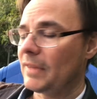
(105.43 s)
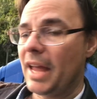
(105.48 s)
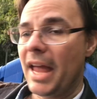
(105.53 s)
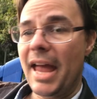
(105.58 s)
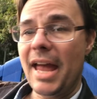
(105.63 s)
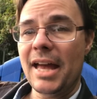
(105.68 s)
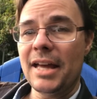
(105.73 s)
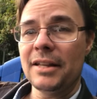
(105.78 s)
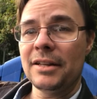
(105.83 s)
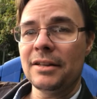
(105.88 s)

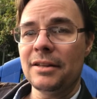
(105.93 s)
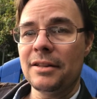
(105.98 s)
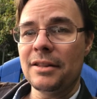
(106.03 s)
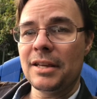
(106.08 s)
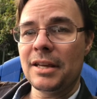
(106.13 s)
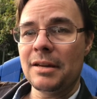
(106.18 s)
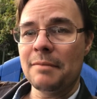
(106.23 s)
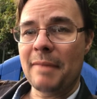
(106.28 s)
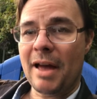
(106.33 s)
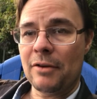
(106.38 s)
And
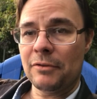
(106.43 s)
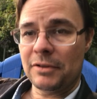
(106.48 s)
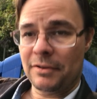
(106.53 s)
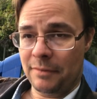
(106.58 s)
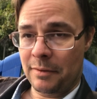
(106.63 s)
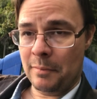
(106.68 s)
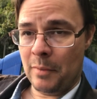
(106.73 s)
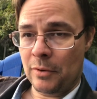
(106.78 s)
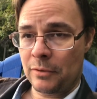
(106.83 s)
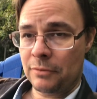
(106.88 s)
the amount of
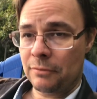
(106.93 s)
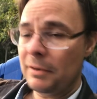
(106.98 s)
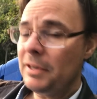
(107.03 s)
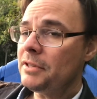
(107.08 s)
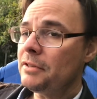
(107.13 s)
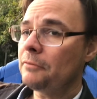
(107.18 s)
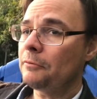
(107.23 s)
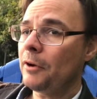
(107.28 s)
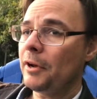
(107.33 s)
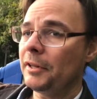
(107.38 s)
the most
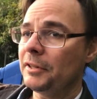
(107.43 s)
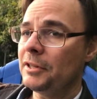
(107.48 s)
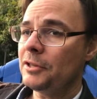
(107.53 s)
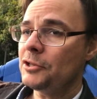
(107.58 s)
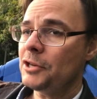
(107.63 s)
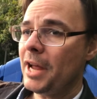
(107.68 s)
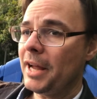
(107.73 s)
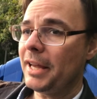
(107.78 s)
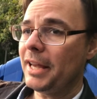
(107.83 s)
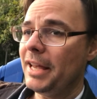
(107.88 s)
recent royalty
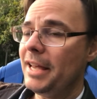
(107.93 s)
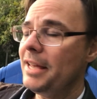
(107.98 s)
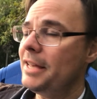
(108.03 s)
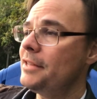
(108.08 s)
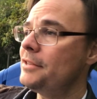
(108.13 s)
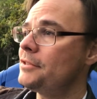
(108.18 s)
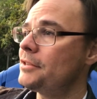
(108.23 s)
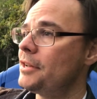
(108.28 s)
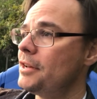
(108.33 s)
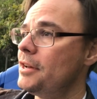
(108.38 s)
check
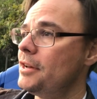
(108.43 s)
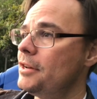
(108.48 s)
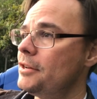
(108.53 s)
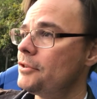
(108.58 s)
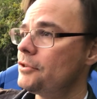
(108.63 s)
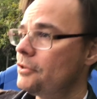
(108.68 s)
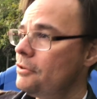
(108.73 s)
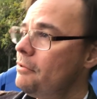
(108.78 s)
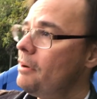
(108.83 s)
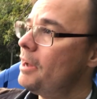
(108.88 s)
is
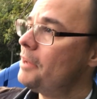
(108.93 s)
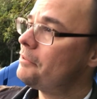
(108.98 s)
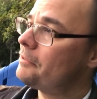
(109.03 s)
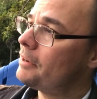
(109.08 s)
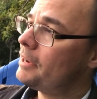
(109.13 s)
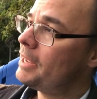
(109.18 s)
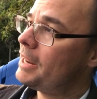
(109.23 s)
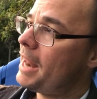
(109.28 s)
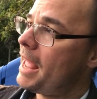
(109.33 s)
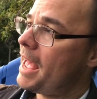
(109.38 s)

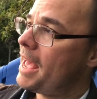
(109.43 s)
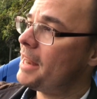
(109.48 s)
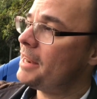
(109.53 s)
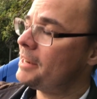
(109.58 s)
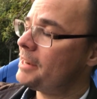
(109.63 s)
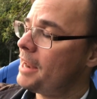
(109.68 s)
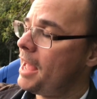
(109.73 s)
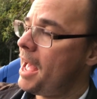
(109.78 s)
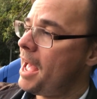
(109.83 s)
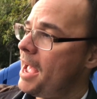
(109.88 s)

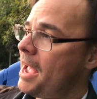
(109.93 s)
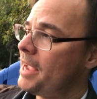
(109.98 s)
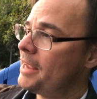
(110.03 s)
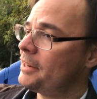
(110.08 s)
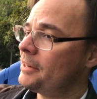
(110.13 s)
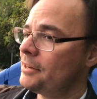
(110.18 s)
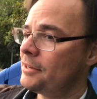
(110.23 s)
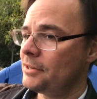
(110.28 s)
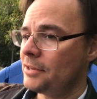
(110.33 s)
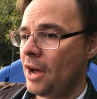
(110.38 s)

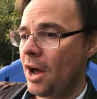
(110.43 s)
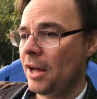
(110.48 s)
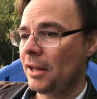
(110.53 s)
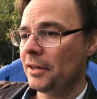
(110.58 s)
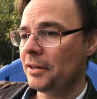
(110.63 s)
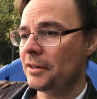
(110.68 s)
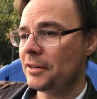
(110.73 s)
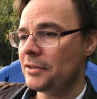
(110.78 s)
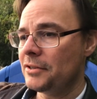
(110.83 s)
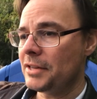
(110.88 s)

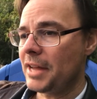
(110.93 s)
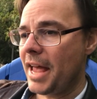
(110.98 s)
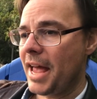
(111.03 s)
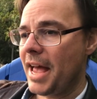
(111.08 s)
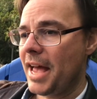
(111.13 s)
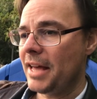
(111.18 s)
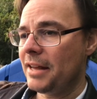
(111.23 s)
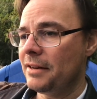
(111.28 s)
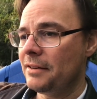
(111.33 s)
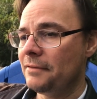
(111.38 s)

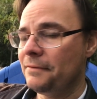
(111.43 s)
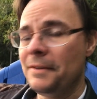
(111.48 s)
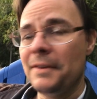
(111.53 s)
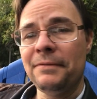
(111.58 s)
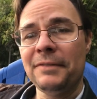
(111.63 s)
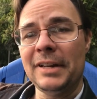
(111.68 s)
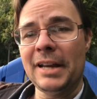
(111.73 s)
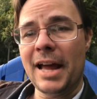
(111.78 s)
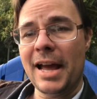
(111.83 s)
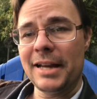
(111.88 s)

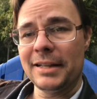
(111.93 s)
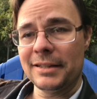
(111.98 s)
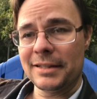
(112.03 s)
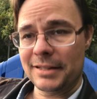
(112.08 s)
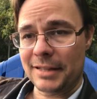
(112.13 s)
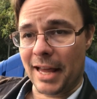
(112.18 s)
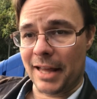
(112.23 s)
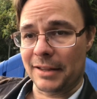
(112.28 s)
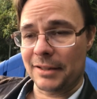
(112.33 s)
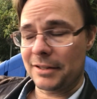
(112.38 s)

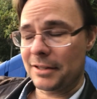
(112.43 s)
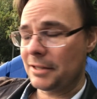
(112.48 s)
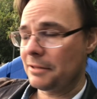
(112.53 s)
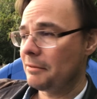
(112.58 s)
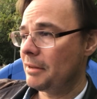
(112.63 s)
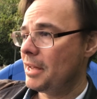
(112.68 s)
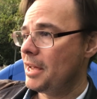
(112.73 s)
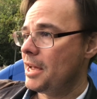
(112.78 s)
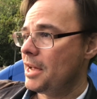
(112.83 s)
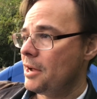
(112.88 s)
$209.59.
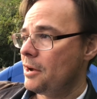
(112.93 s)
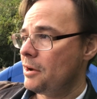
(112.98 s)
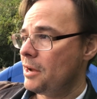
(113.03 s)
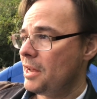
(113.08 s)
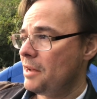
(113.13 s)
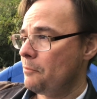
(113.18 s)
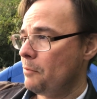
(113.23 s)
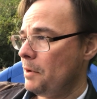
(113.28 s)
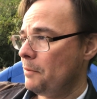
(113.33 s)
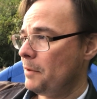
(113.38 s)

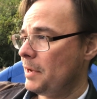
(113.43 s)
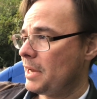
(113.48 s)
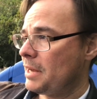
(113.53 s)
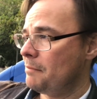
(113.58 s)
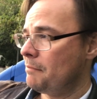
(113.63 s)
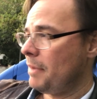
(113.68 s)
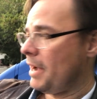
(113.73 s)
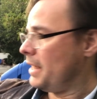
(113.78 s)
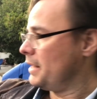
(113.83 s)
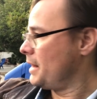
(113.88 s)
When we
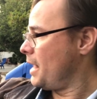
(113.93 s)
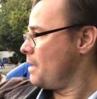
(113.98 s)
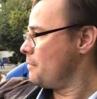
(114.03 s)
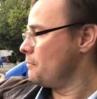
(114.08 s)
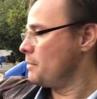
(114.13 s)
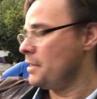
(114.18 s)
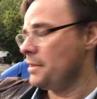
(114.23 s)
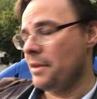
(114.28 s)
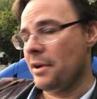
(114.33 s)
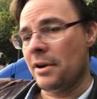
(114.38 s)
combine that
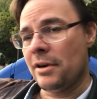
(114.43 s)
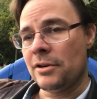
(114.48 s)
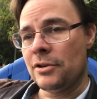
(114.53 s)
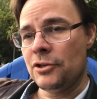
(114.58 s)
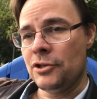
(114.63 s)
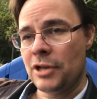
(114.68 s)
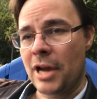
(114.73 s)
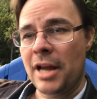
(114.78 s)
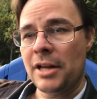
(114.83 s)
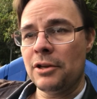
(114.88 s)
with our
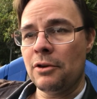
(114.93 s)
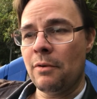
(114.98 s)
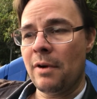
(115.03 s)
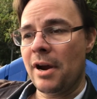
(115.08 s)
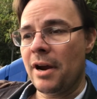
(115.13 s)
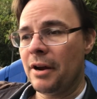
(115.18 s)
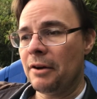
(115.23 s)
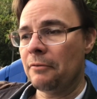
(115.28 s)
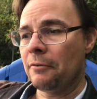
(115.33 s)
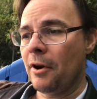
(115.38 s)

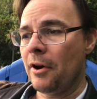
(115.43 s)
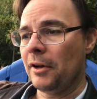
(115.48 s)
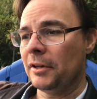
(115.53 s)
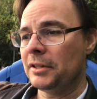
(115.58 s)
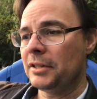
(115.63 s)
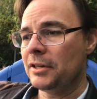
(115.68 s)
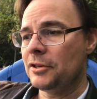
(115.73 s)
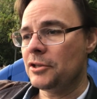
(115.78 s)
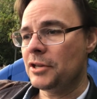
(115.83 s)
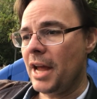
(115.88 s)
January
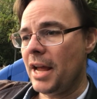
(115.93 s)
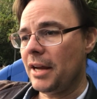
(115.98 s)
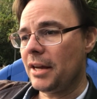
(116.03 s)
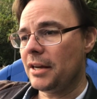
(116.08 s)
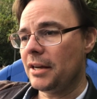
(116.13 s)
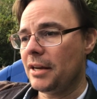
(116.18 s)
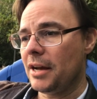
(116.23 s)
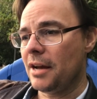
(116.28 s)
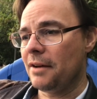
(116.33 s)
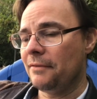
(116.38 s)
royalty
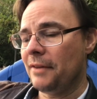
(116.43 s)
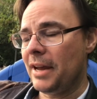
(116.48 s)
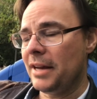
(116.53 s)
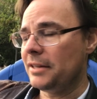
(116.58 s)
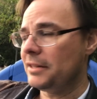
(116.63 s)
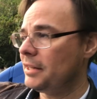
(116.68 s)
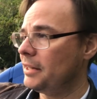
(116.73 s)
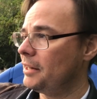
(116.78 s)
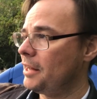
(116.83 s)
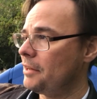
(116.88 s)
check of
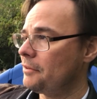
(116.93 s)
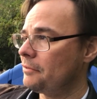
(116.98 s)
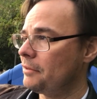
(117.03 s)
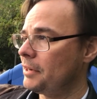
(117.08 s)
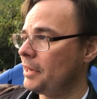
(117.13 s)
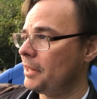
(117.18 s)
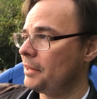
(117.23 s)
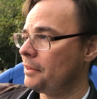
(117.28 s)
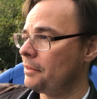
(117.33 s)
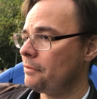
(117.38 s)

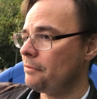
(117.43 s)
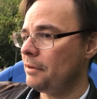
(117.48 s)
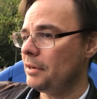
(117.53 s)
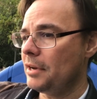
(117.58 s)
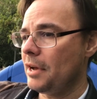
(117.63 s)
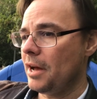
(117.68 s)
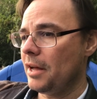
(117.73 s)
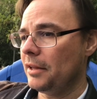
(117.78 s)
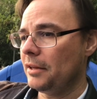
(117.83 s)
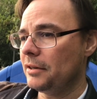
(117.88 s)

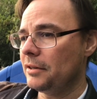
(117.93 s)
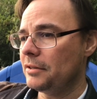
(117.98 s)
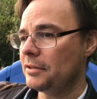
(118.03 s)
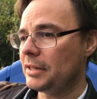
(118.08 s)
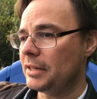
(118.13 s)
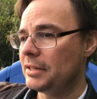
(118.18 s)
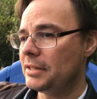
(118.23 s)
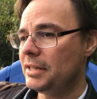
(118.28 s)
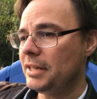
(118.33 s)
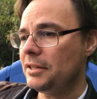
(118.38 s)

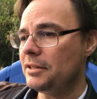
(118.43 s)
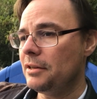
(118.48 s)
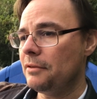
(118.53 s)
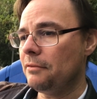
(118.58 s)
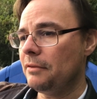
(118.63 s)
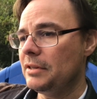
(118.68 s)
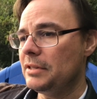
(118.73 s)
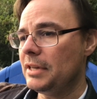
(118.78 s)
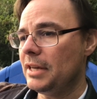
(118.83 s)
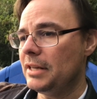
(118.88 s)

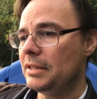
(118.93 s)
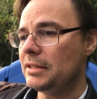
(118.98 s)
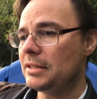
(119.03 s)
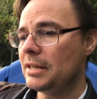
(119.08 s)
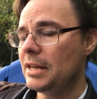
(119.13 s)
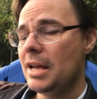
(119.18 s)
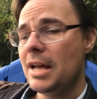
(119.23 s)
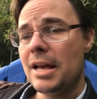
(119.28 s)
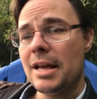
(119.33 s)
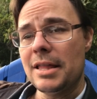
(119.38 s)
$1,803.63,
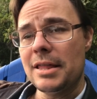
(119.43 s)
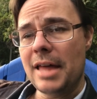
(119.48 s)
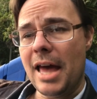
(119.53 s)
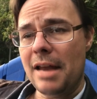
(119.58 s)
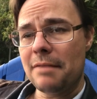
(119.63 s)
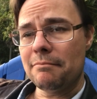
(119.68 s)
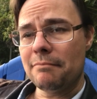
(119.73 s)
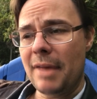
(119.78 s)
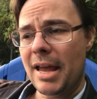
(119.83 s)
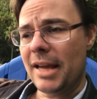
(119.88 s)

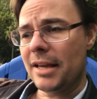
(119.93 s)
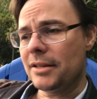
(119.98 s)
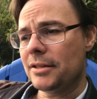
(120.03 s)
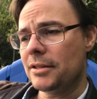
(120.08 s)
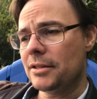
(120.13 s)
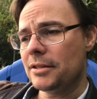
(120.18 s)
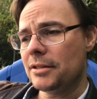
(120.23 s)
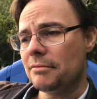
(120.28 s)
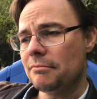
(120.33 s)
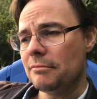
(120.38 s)
that
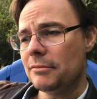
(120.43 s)
makes